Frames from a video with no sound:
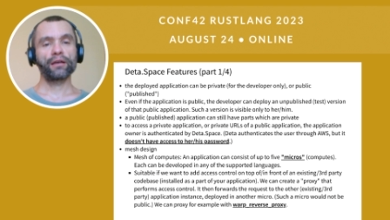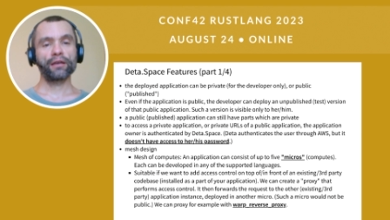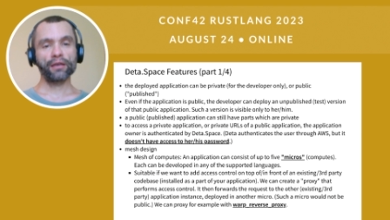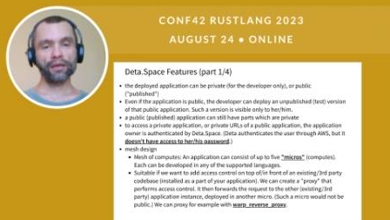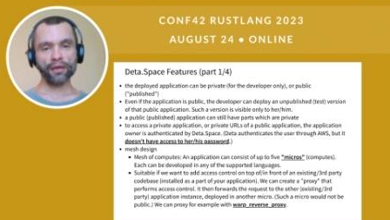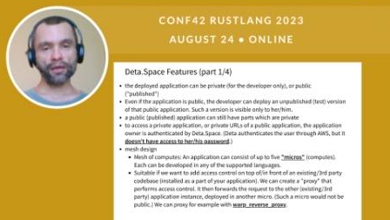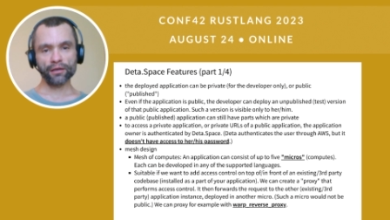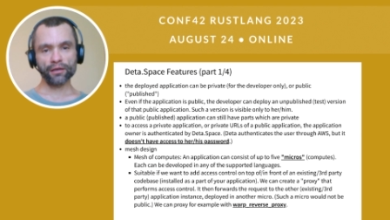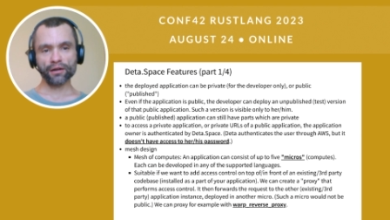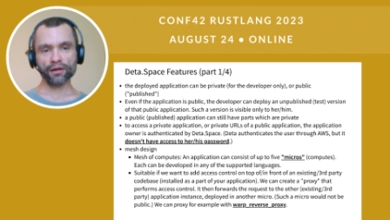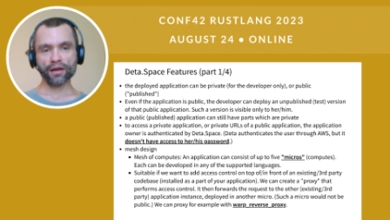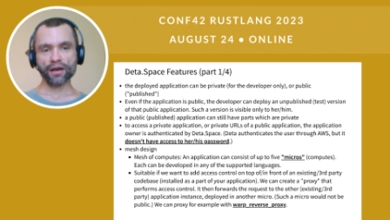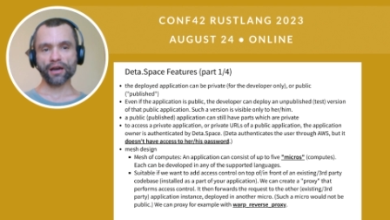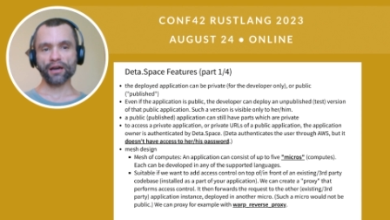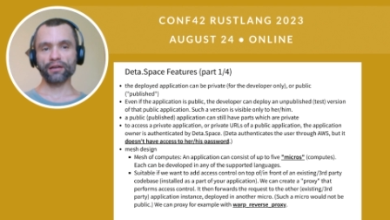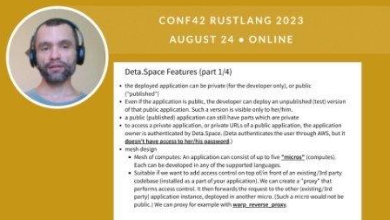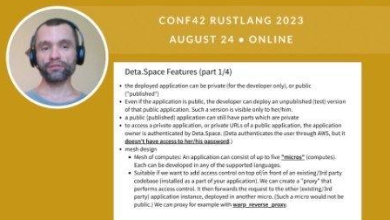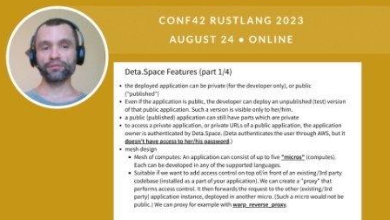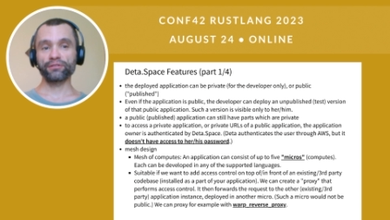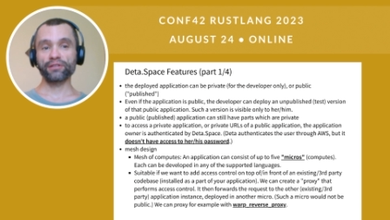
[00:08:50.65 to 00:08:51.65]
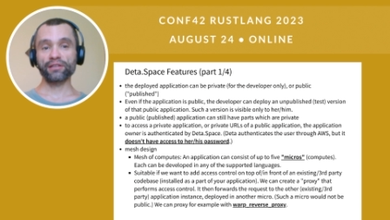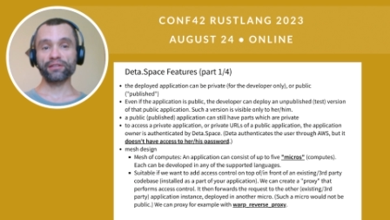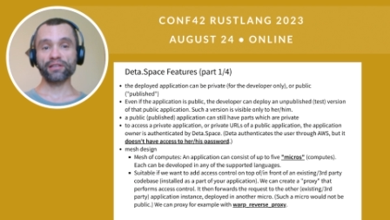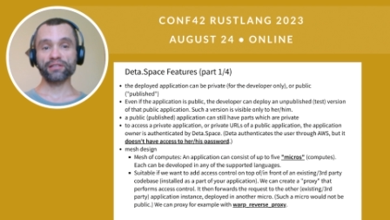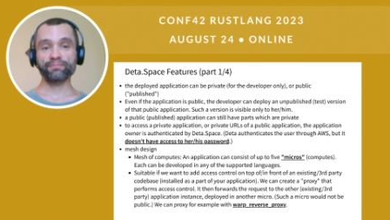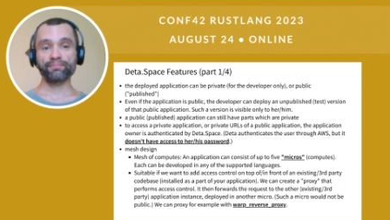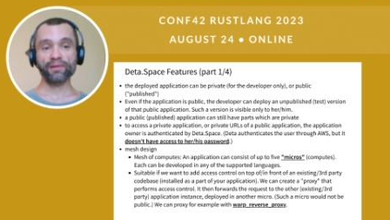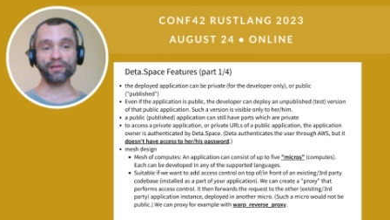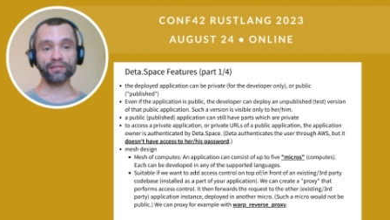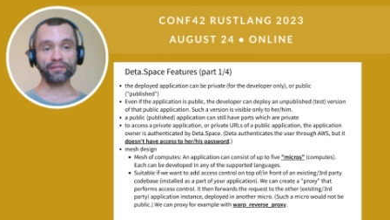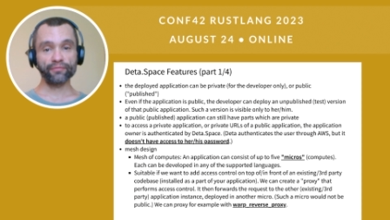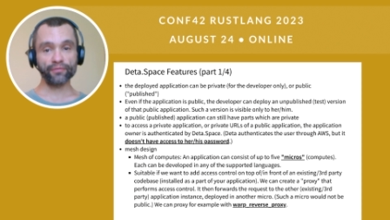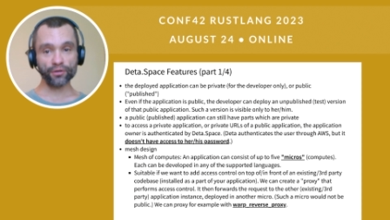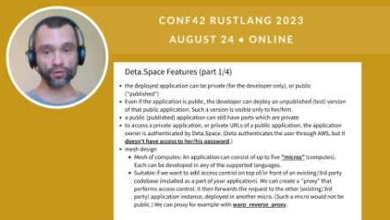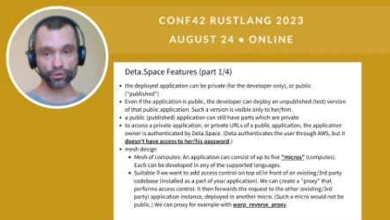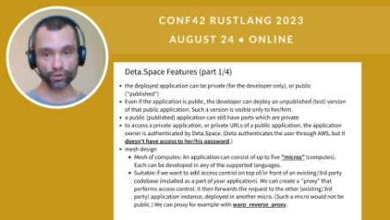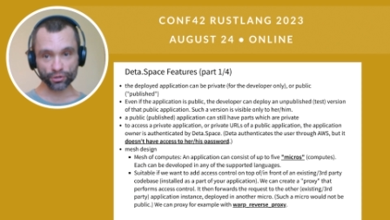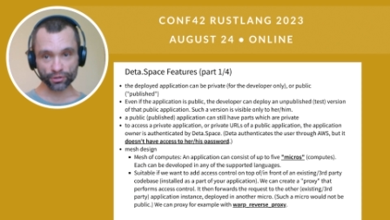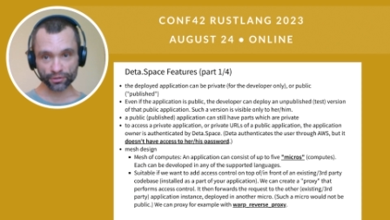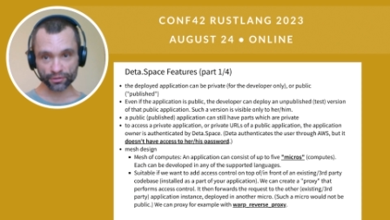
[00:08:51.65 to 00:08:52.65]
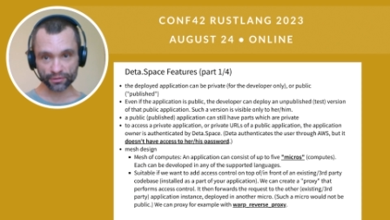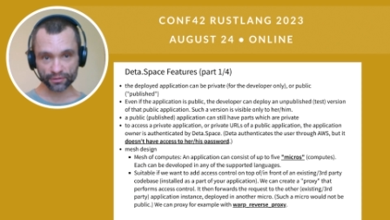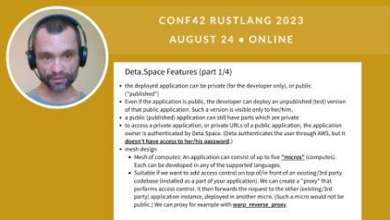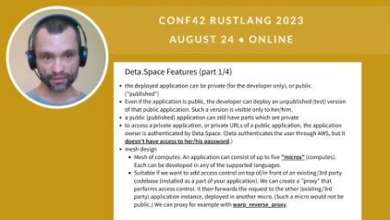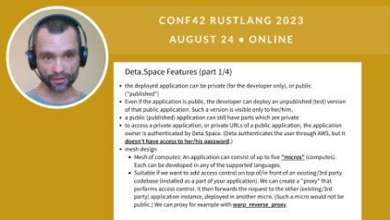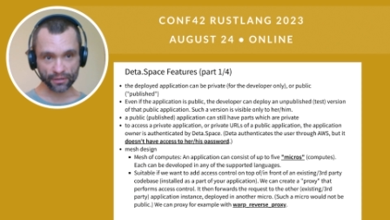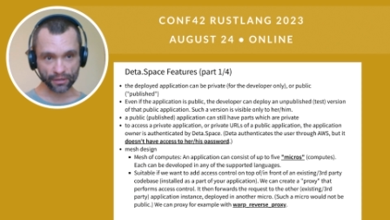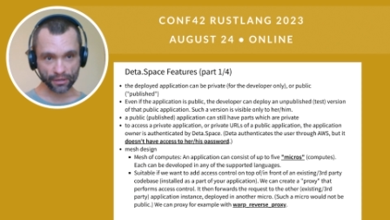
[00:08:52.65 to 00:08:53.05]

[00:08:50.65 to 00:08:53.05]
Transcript: Here are Deta.Space features.